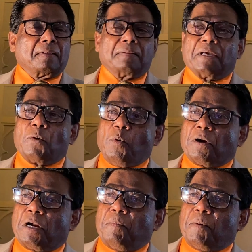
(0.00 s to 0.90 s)
They
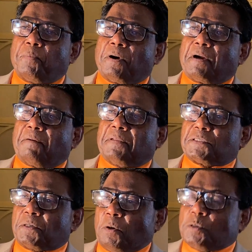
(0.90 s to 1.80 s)
wanted to be part of the
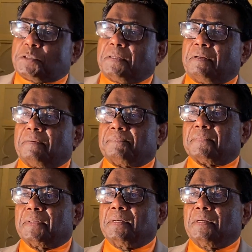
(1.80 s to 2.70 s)
solution.
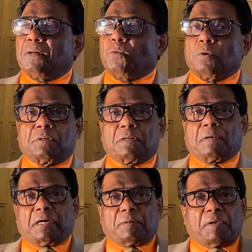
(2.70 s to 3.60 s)
Wouldn't you
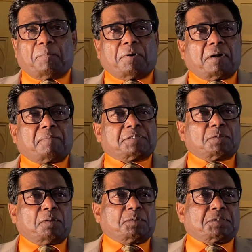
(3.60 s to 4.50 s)
like to be a part of a
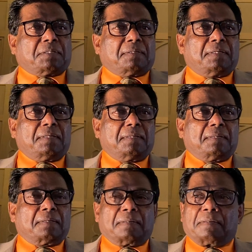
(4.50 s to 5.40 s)
solution,
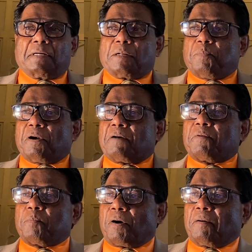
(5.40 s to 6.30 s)
not a part of
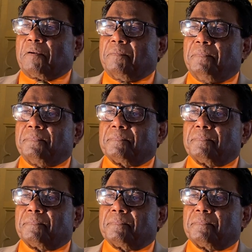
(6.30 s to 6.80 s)
a problem?